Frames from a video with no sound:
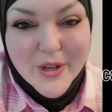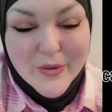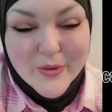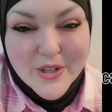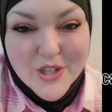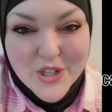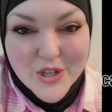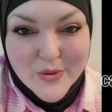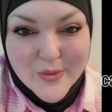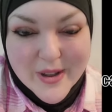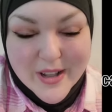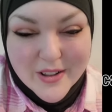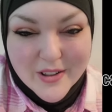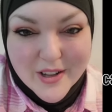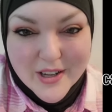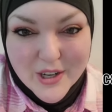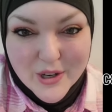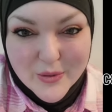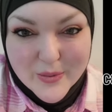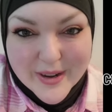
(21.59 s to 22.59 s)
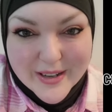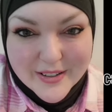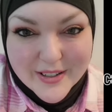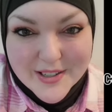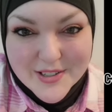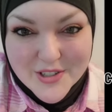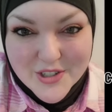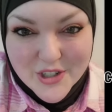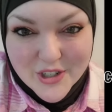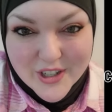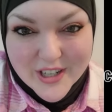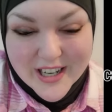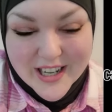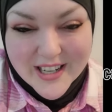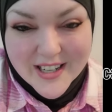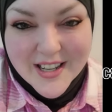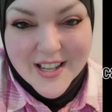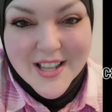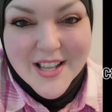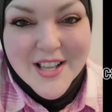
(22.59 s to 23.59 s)
or direct message from me on
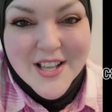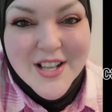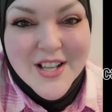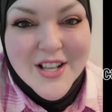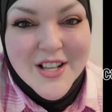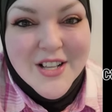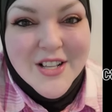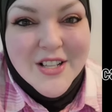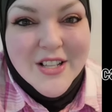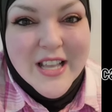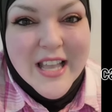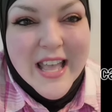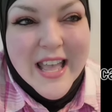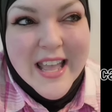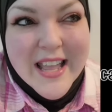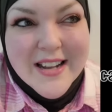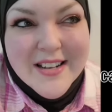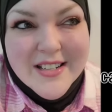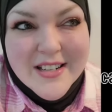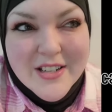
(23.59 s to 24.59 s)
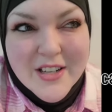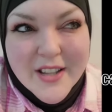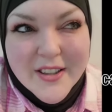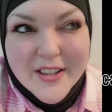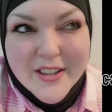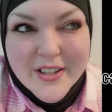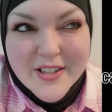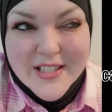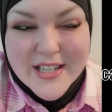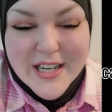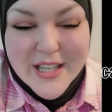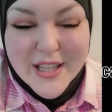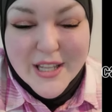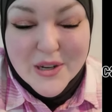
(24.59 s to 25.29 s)
Cameo. It's super easy.